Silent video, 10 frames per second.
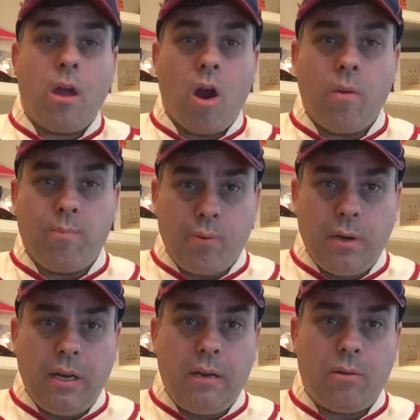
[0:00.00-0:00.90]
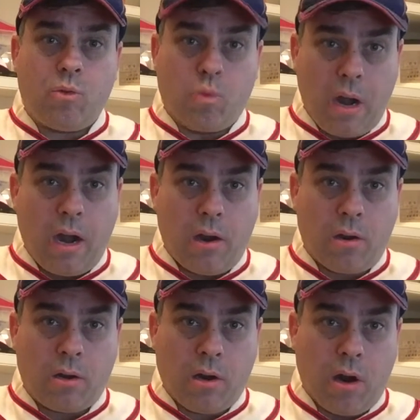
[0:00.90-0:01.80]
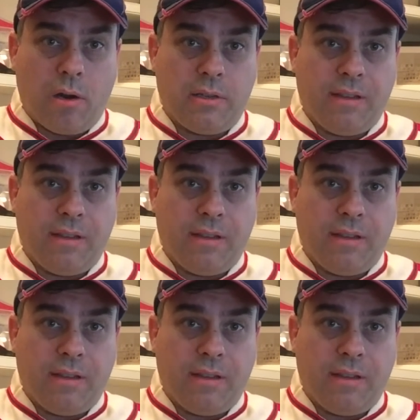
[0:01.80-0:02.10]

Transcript: are pretty rare cards.